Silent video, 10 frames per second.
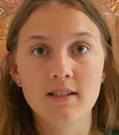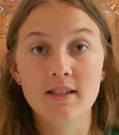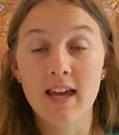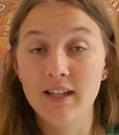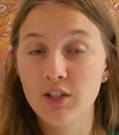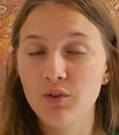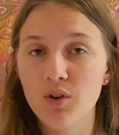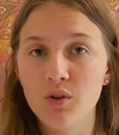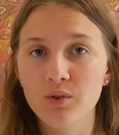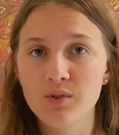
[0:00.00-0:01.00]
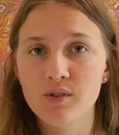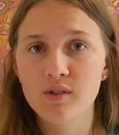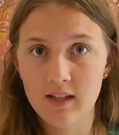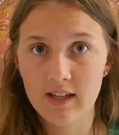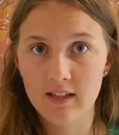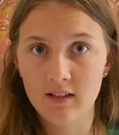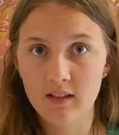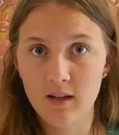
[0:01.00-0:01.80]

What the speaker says: 10-year-olds in